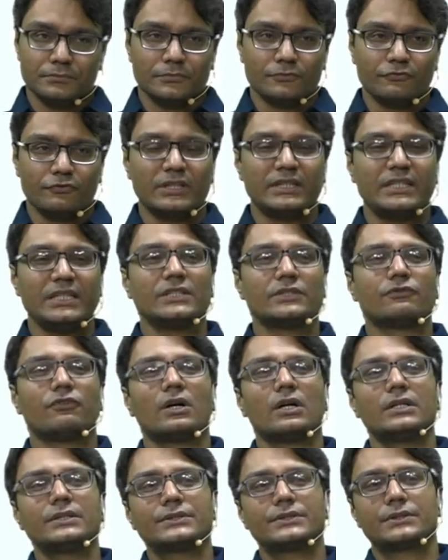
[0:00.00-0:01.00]
with these
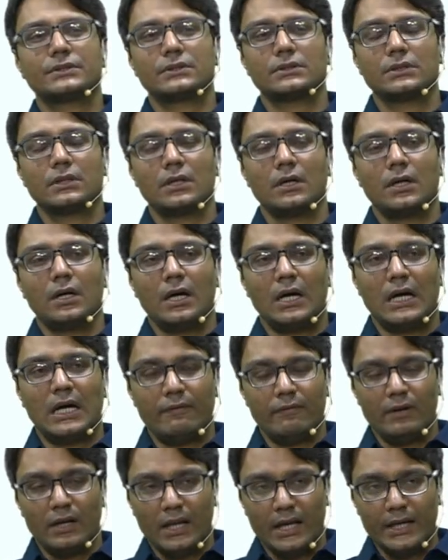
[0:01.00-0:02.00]
words I
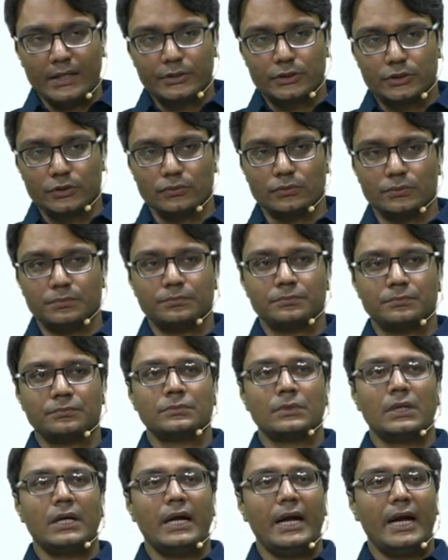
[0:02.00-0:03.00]
will like to
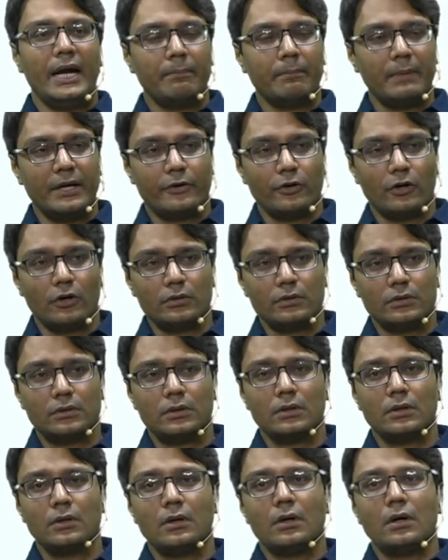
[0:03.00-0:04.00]
end my
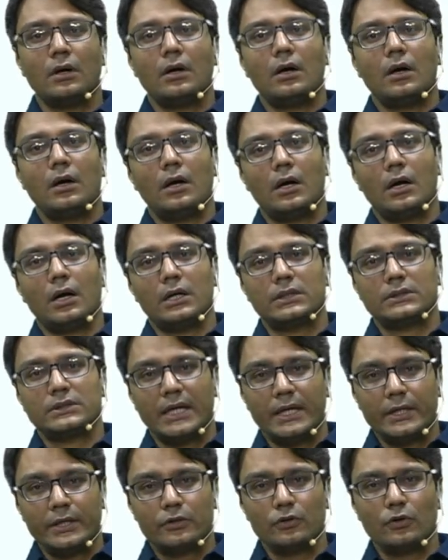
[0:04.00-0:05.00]
talk.
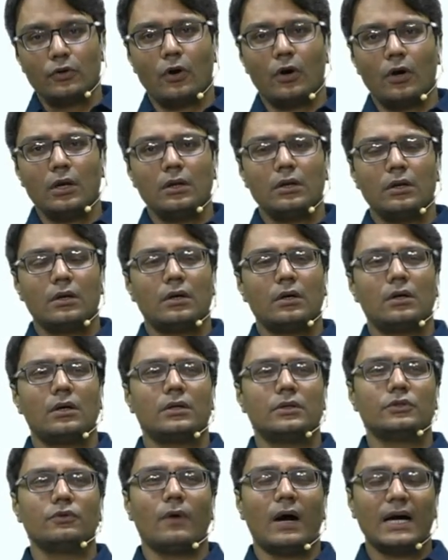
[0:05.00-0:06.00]
Thank you all.
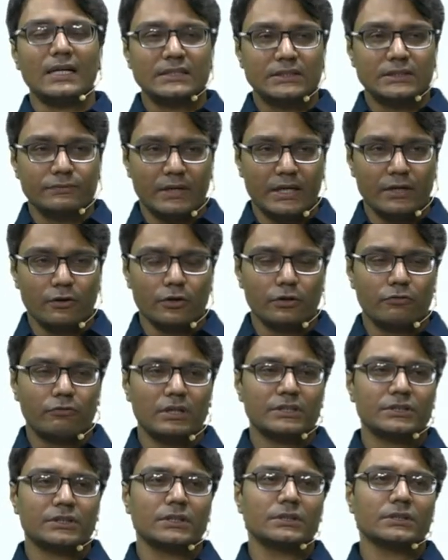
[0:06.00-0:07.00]
You asked very good
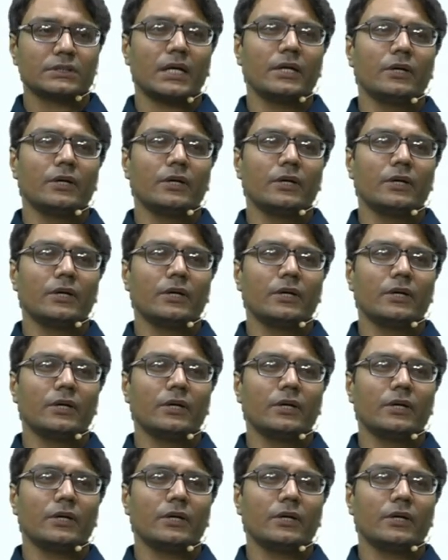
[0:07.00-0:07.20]
questions. I